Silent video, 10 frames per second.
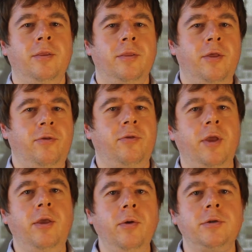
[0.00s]
This is a
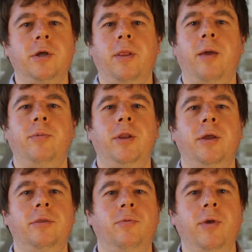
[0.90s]
huge calamity,
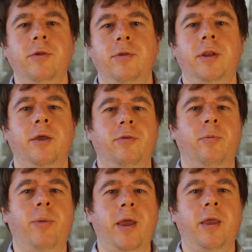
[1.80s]
and the reason is the
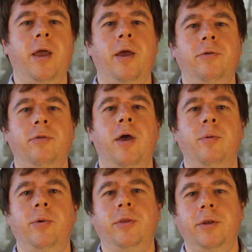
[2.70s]
bank has
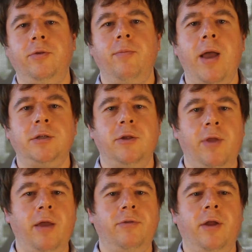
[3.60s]
liabilities to match its
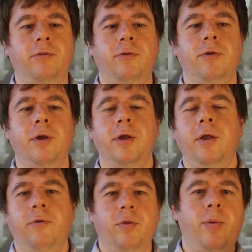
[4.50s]
assets.
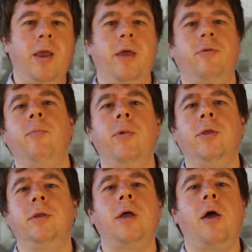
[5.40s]
If the bank has $1
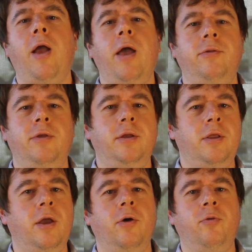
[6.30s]
million asset
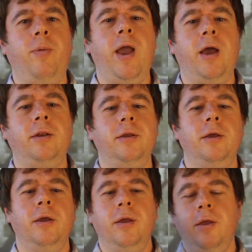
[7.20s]
that goes bad,
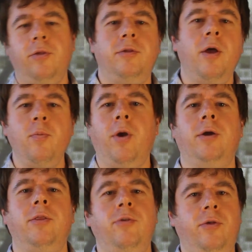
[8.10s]
somewhere
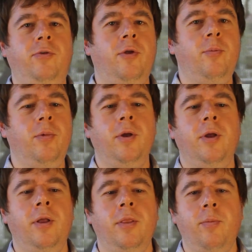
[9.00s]
in the system,
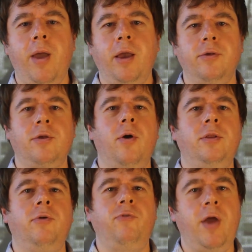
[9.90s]
the bank is going
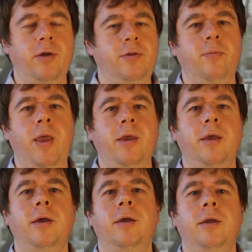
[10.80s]
to fail to
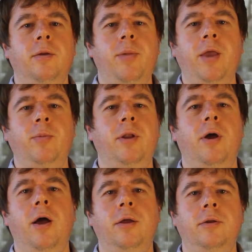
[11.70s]
make payment
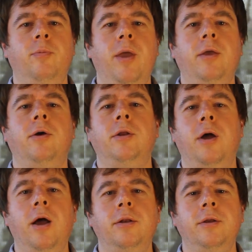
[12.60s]
on or make good
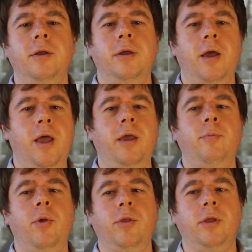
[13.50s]
on a $1
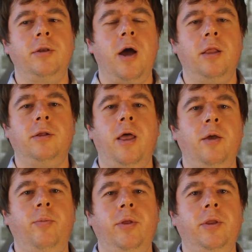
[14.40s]
million
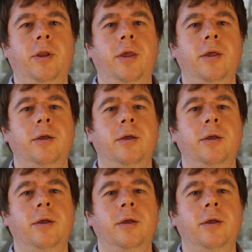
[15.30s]
liability.